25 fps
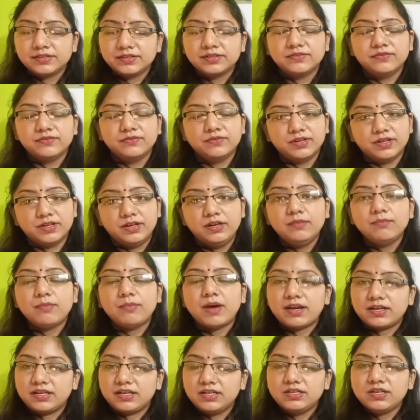One,
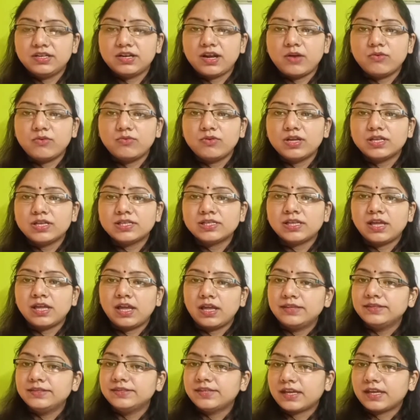market around us,
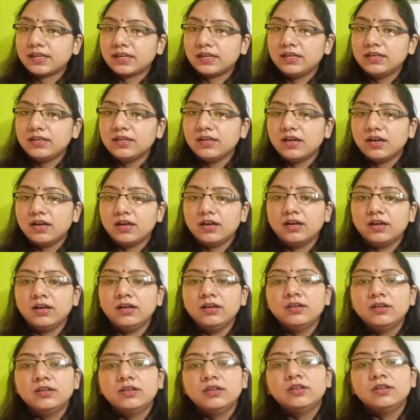and second, a
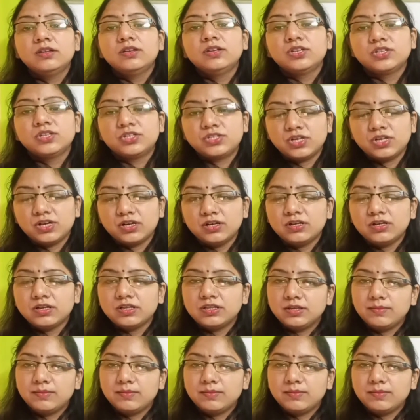shirt in the